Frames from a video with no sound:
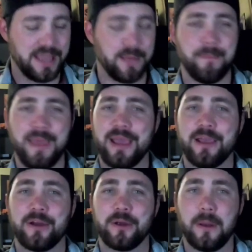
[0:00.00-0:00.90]
and
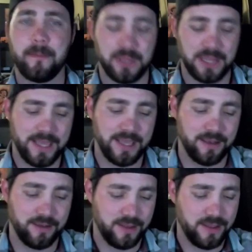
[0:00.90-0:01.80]
pear
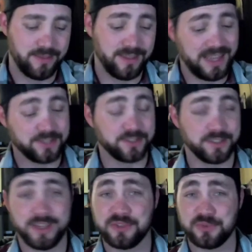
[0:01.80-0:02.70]
blend. That actually
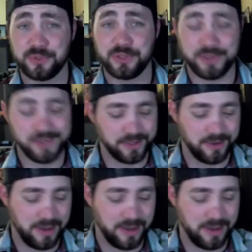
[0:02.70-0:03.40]
sounds really good.